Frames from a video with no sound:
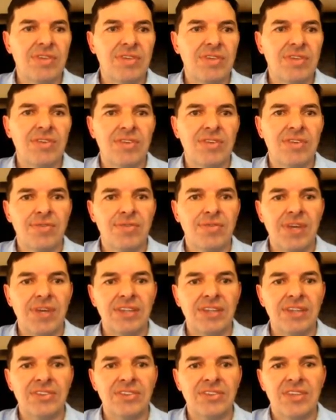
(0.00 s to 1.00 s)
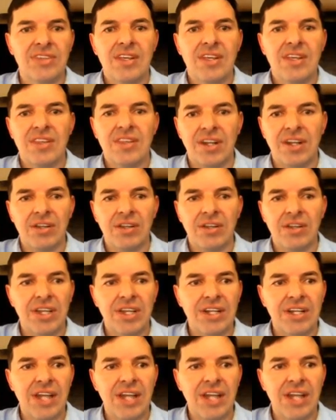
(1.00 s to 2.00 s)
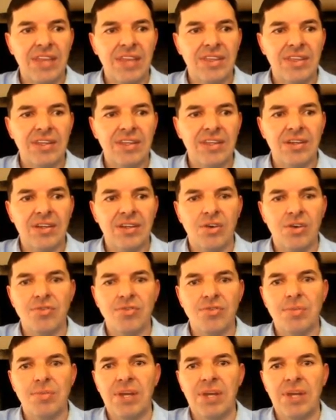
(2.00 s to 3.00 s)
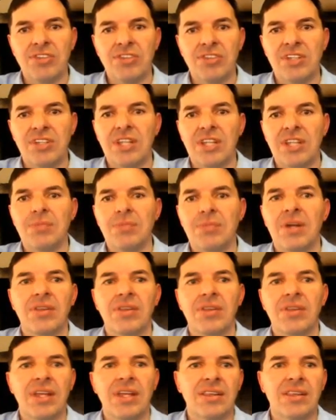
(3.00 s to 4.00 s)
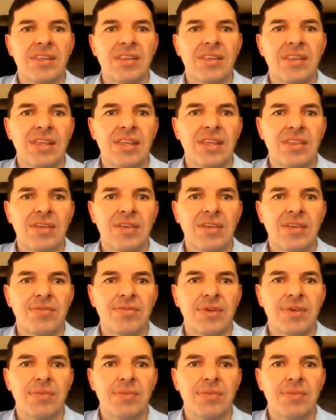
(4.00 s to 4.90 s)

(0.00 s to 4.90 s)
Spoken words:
the funds, then I'll get another confirmation email that they've